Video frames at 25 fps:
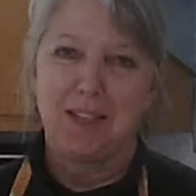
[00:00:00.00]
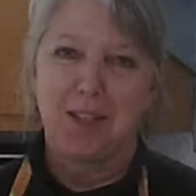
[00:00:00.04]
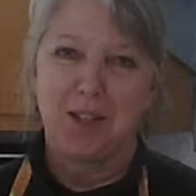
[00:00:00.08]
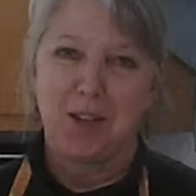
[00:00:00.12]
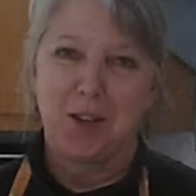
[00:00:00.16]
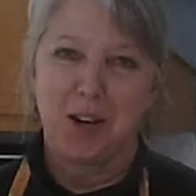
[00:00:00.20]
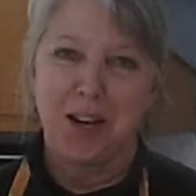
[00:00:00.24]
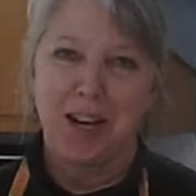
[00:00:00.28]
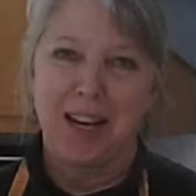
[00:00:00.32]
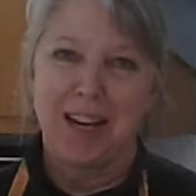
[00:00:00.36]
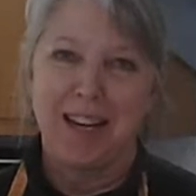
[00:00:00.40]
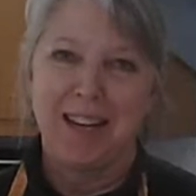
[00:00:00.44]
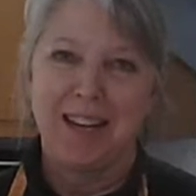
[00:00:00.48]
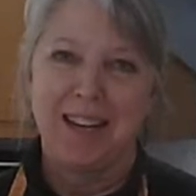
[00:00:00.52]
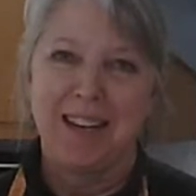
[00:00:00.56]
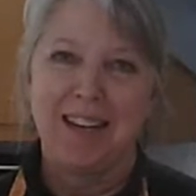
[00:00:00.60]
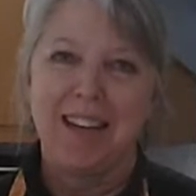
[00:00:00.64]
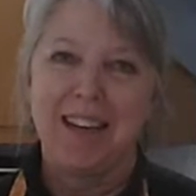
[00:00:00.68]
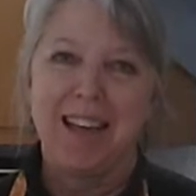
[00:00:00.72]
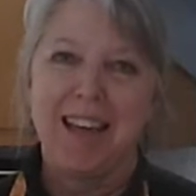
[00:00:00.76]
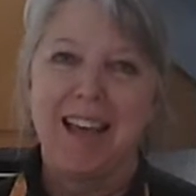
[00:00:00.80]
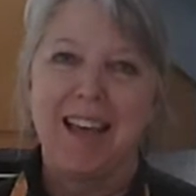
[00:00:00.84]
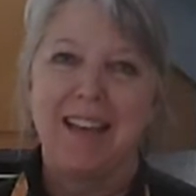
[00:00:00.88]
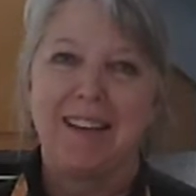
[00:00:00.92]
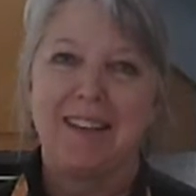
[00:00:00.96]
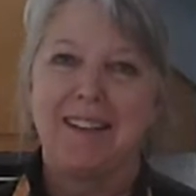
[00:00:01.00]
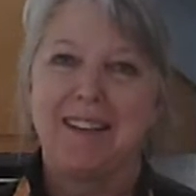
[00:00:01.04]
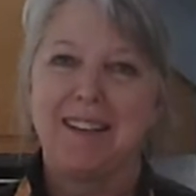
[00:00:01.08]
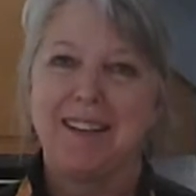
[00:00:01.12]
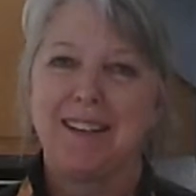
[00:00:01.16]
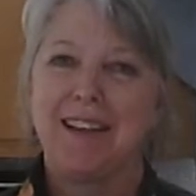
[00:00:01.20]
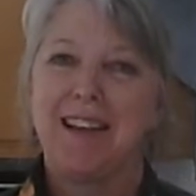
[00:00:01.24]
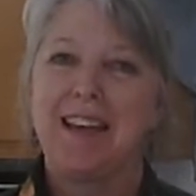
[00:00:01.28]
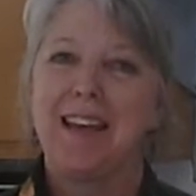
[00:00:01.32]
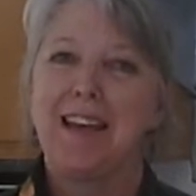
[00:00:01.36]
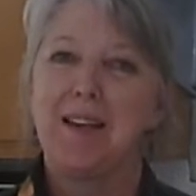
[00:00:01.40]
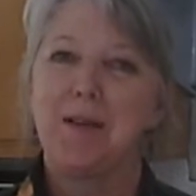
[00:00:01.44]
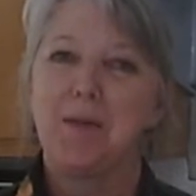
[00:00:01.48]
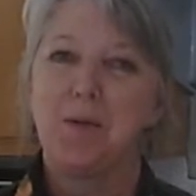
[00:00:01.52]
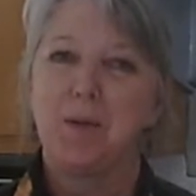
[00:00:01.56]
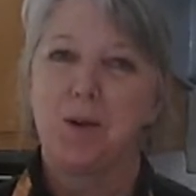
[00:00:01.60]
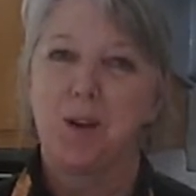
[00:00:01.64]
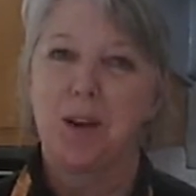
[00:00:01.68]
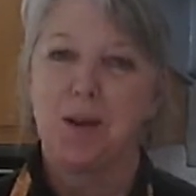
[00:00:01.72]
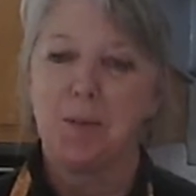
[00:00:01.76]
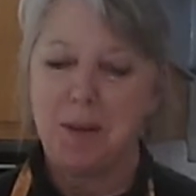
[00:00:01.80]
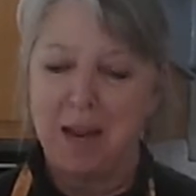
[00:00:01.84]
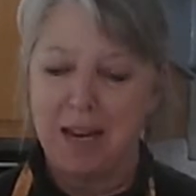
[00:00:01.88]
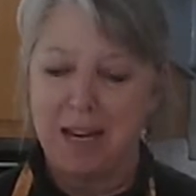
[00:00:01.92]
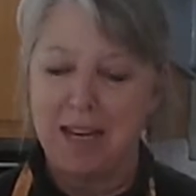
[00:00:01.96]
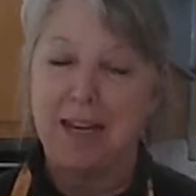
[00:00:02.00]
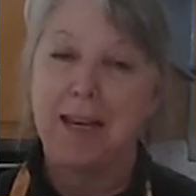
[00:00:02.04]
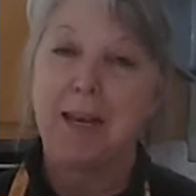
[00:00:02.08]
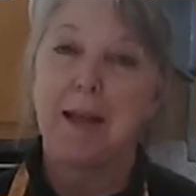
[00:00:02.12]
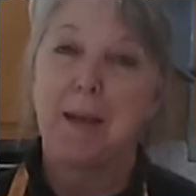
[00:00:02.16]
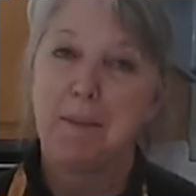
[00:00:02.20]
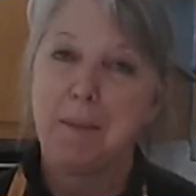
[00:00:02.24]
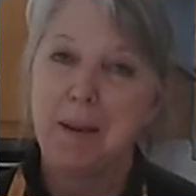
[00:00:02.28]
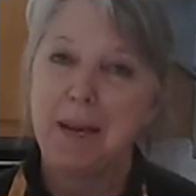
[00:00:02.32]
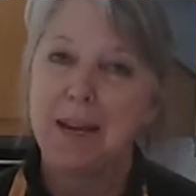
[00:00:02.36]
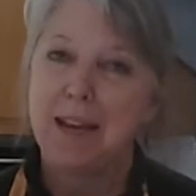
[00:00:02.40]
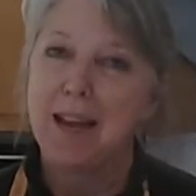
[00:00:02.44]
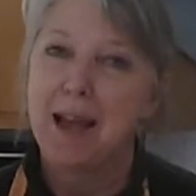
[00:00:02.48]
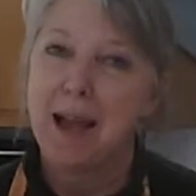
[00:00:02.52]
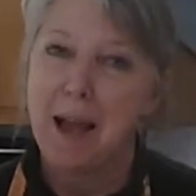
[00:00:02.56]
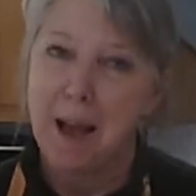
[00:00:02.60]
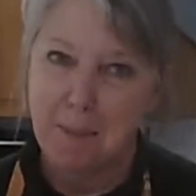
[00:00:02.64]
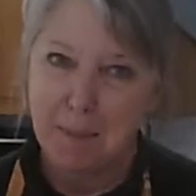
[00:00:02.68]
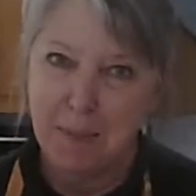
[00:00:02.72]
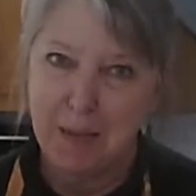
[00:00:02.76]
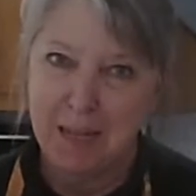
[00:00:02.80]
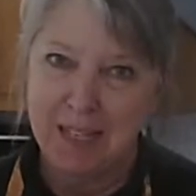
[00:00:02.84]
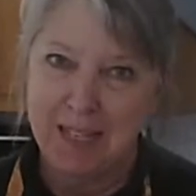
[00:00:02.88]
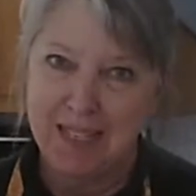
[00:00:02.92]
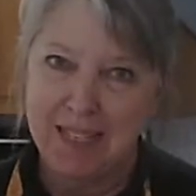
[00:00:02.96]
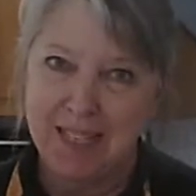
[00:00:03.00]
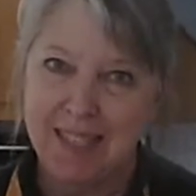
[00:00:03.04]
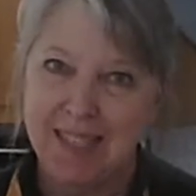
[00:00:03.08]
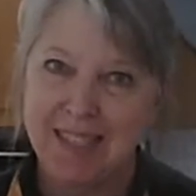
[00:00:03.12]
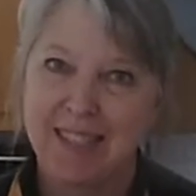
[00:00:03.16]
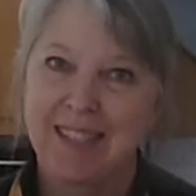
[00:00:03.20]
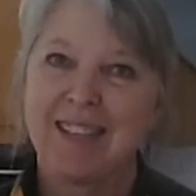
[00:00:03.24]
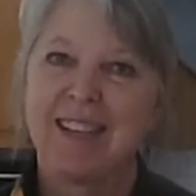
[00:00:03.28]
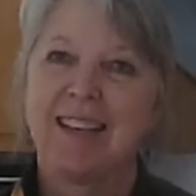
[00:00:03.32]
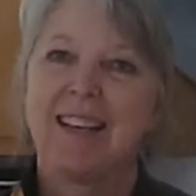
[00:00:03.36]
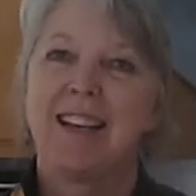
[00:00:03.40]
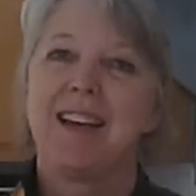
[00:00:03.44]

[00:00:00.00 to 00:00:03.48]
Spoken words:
and Grain, and today we're going to make yummy hummus.